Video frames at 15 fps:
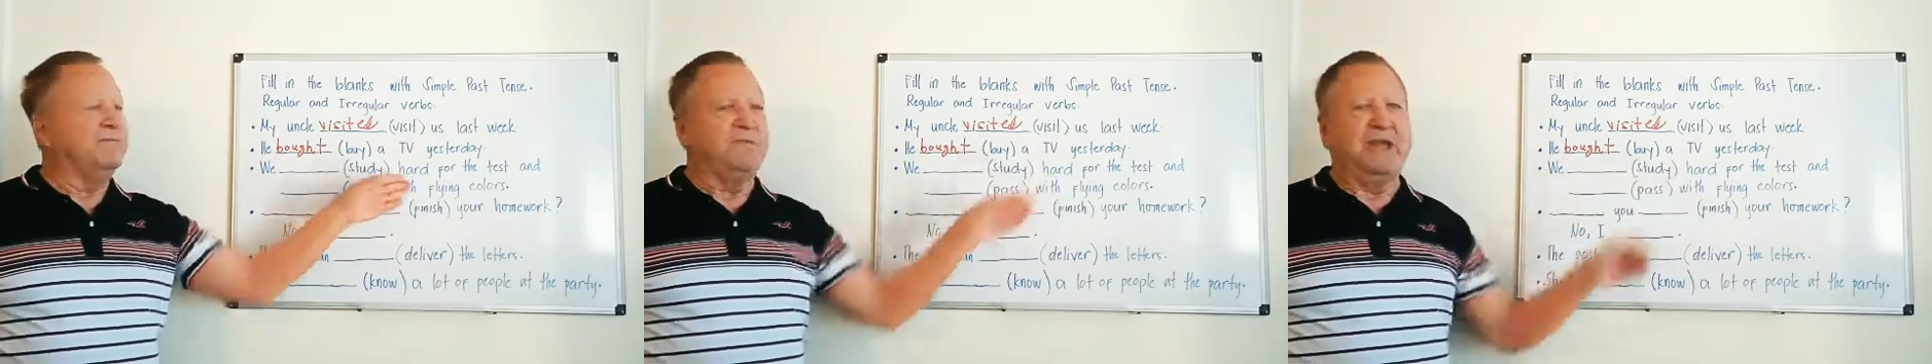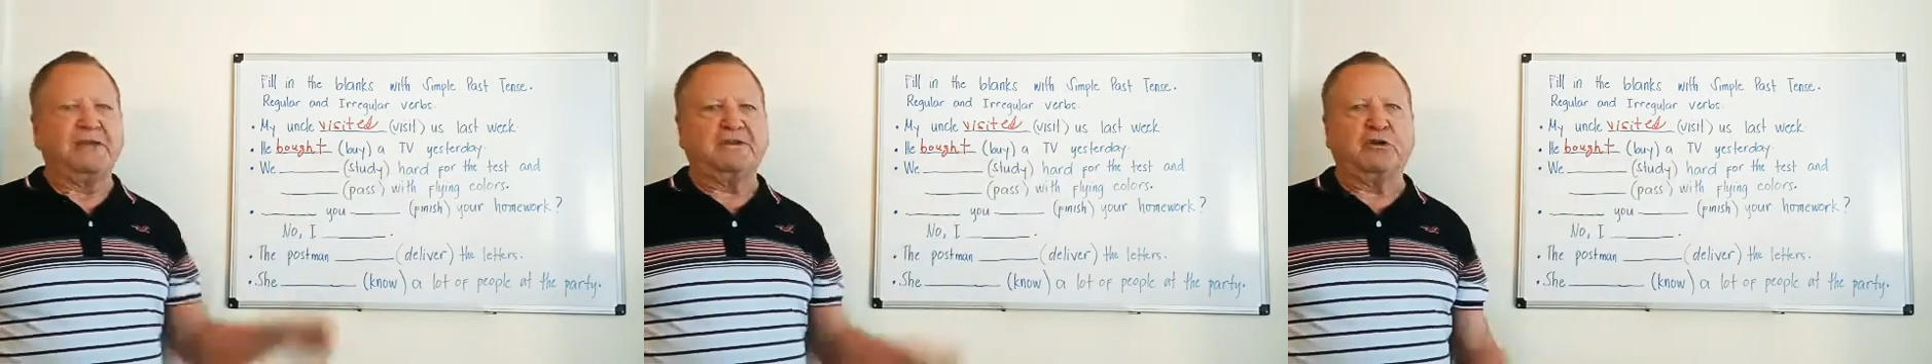
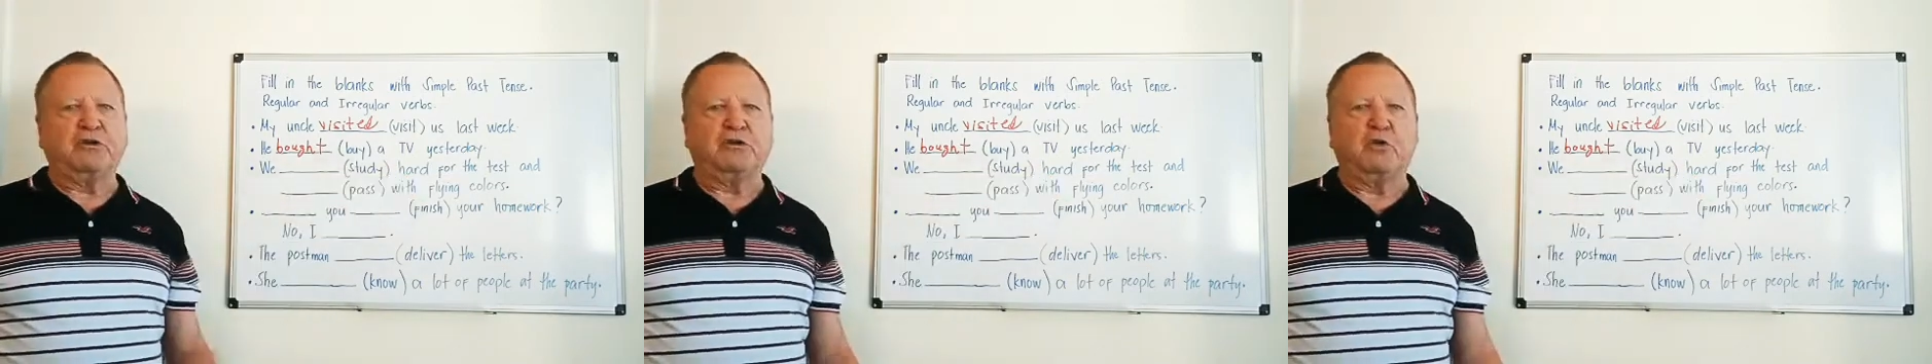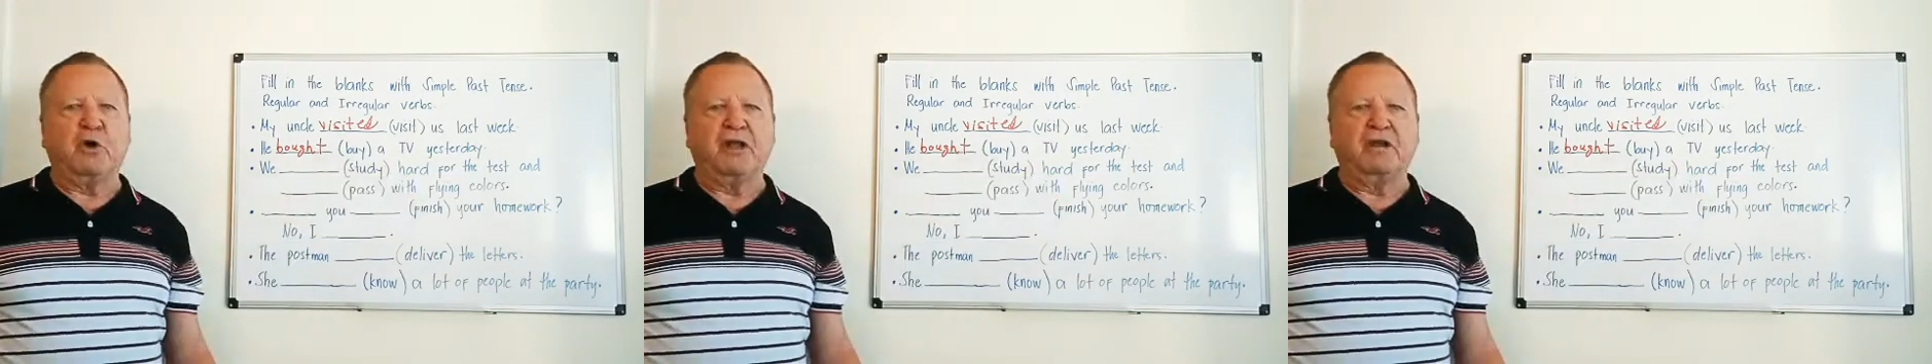that
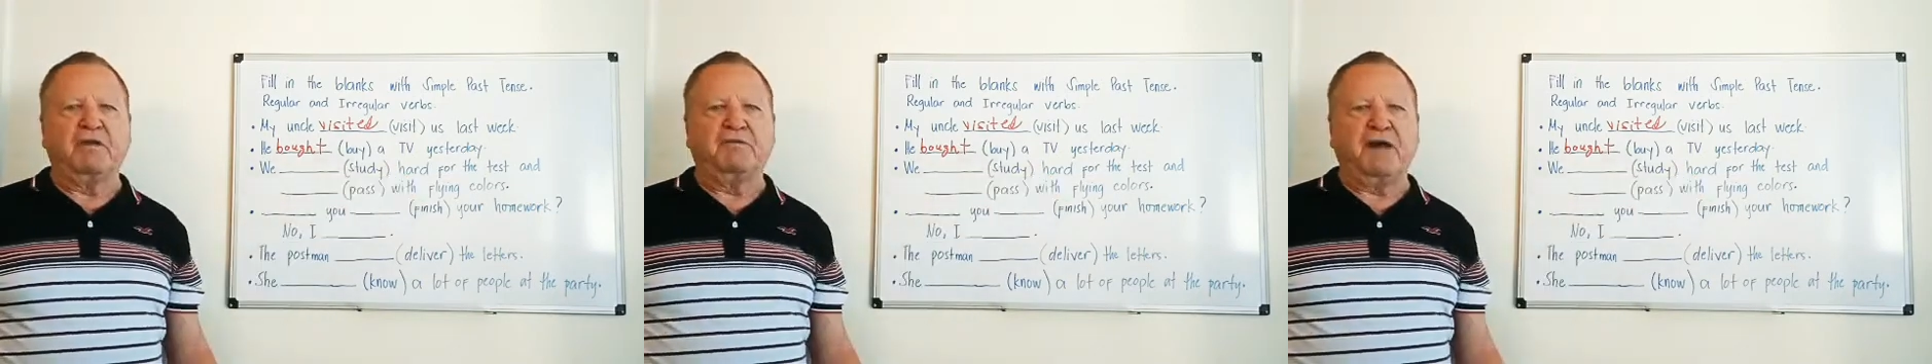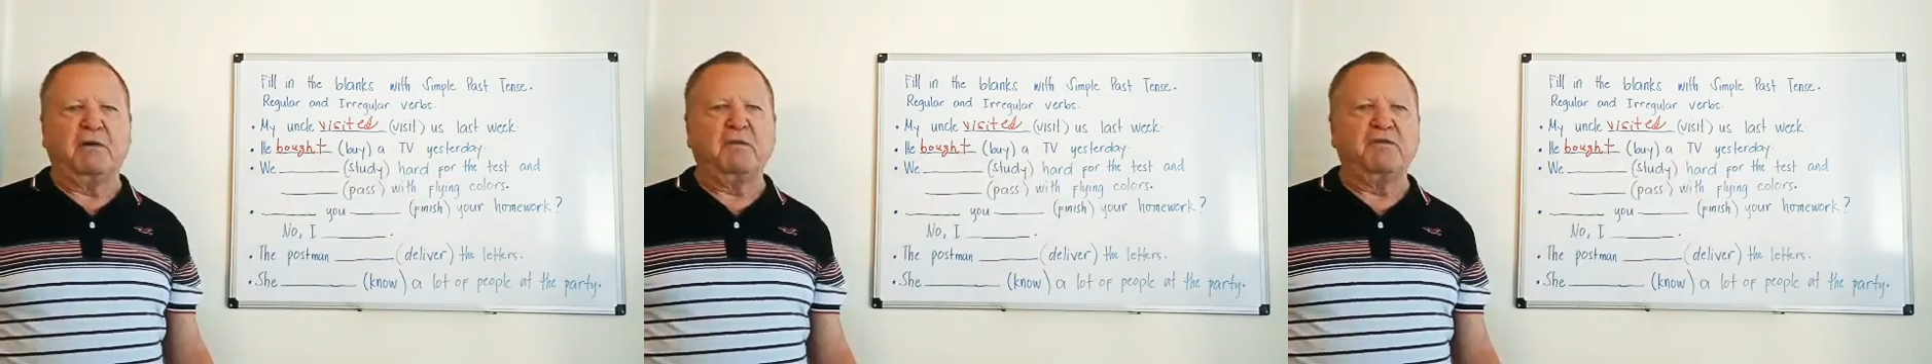could
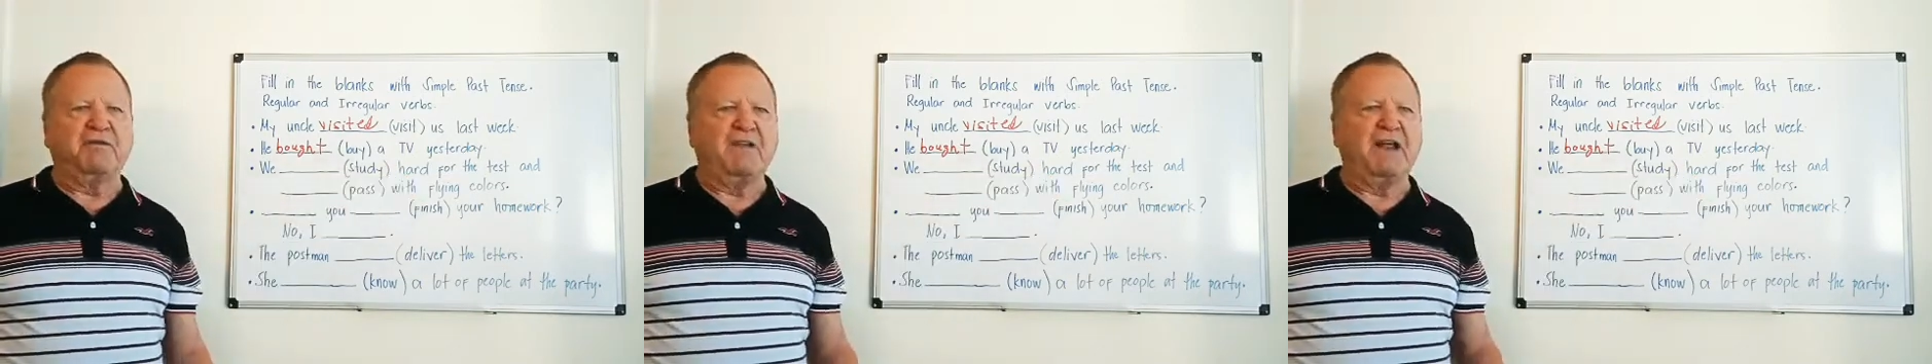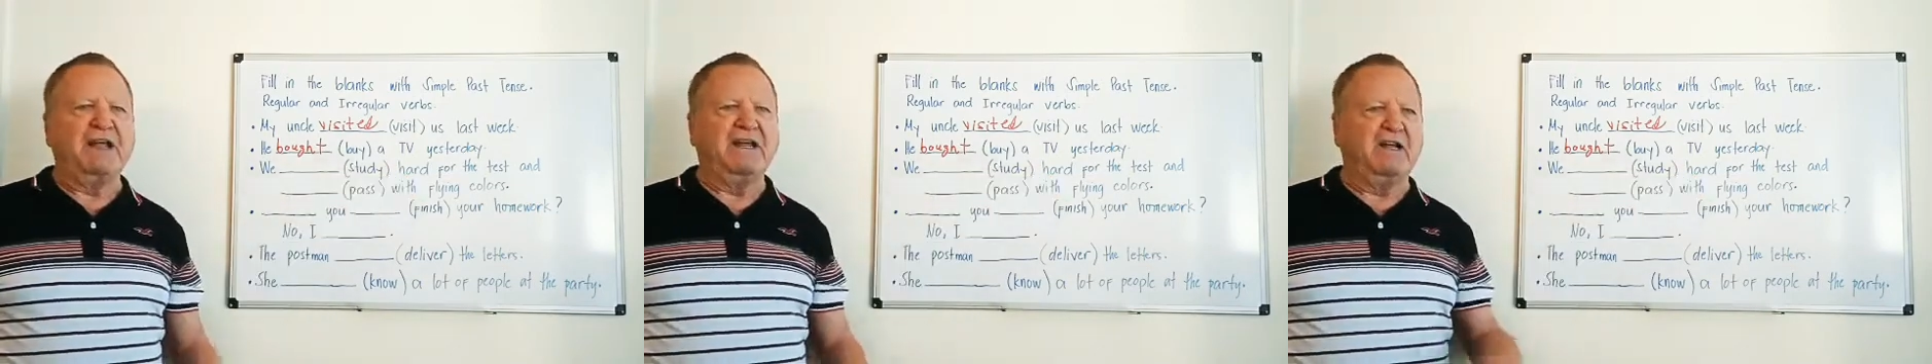qualify with
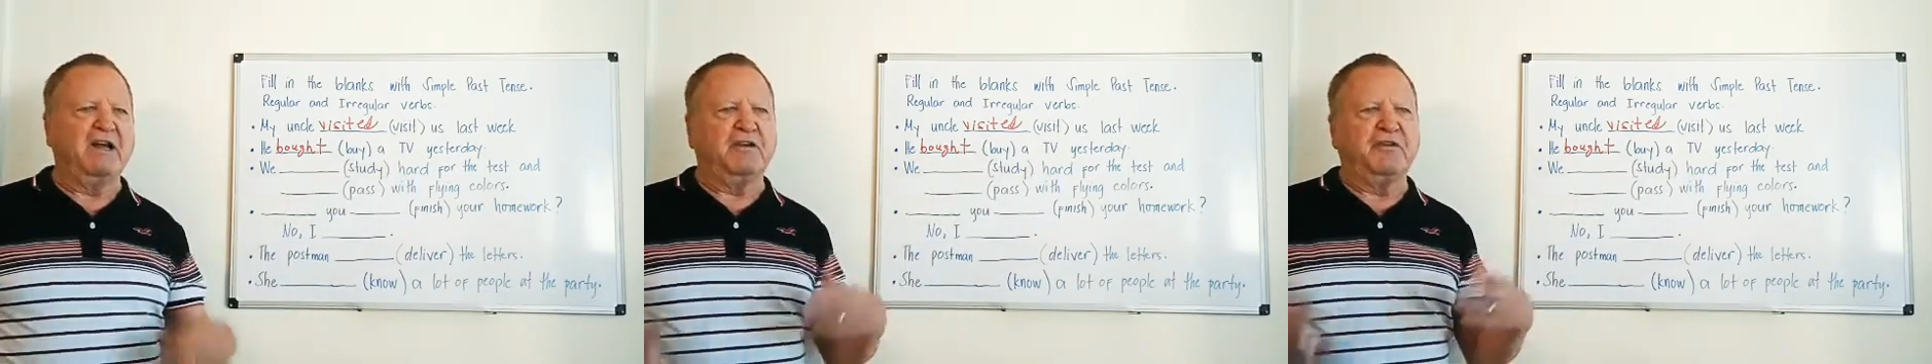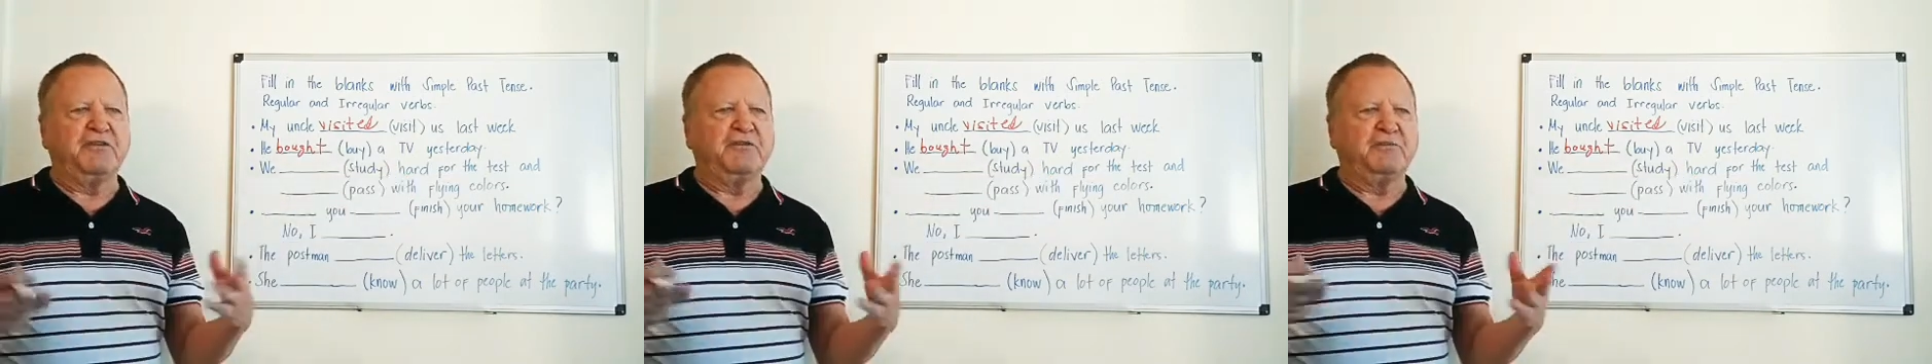flying
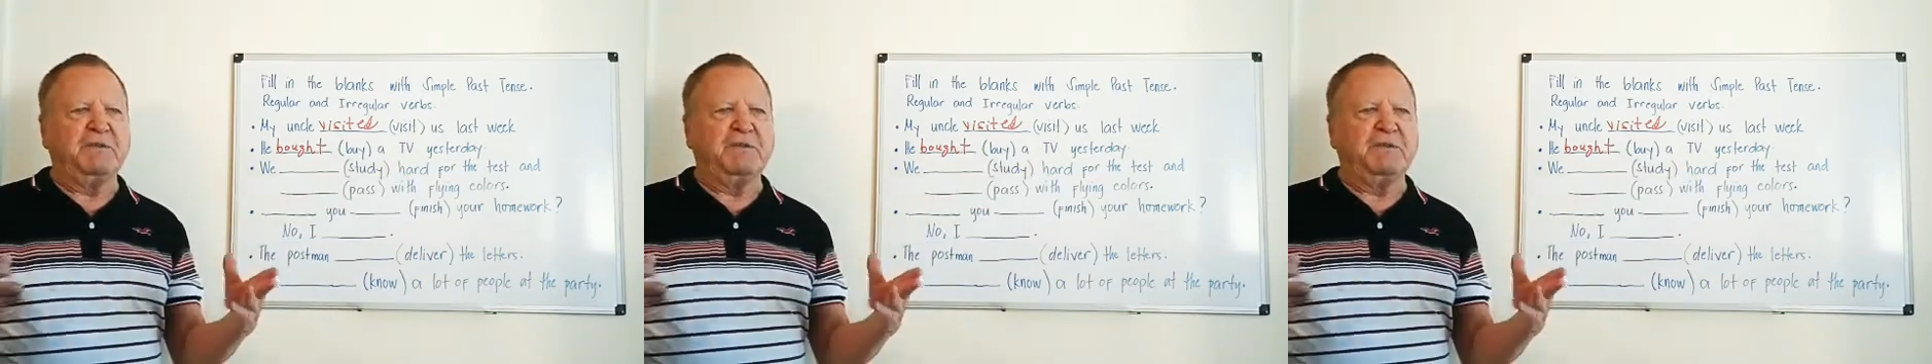colors